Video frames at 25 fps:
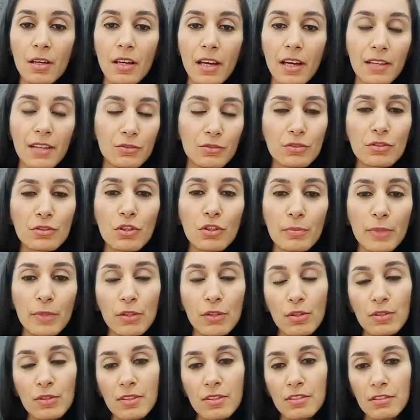And you know,
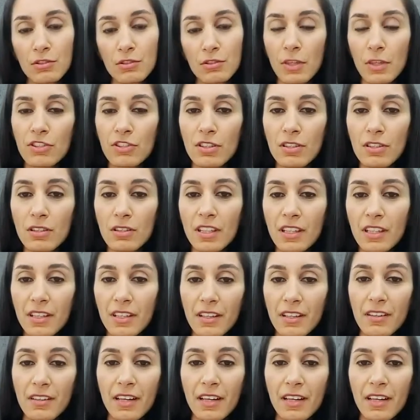because of the situation here